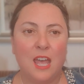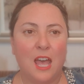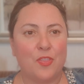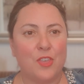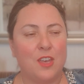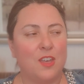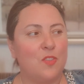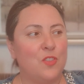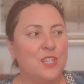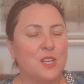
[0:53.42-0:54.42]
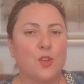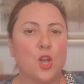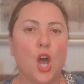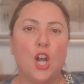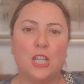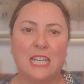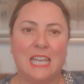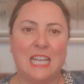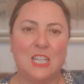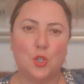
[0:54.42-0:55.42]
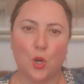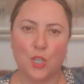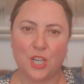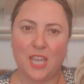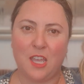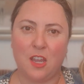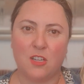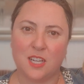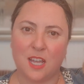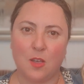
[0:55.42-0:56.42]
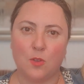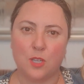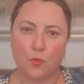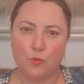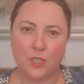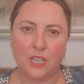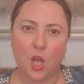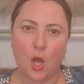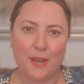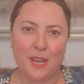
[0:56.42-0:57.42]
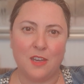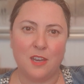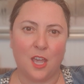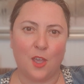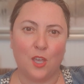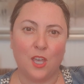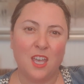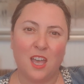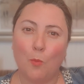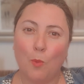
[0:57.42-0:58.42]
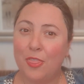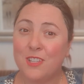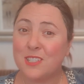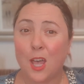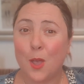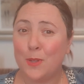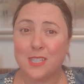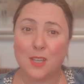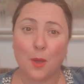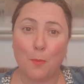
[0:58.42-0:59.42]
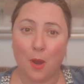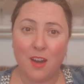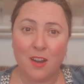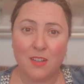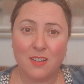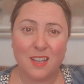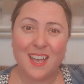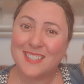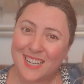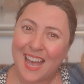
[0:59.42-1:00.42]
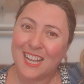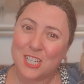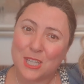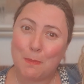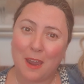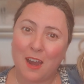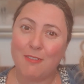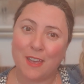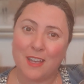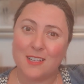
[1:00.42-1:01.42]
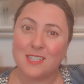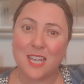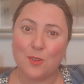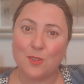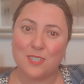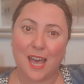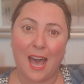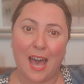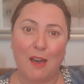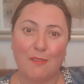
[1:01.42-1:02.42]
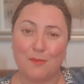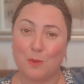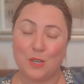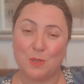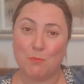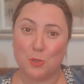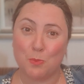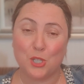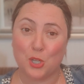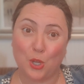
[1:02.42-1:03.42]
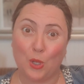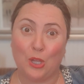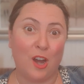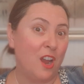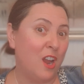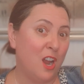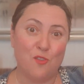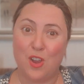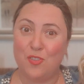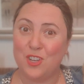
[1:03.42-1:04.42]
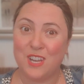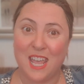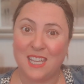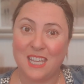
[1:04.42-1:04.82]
The sort of curly, shorter hairstyles are really coming in now. And with us now in summer, it's an actually perfect style to have, where it's much, much cooler around the neck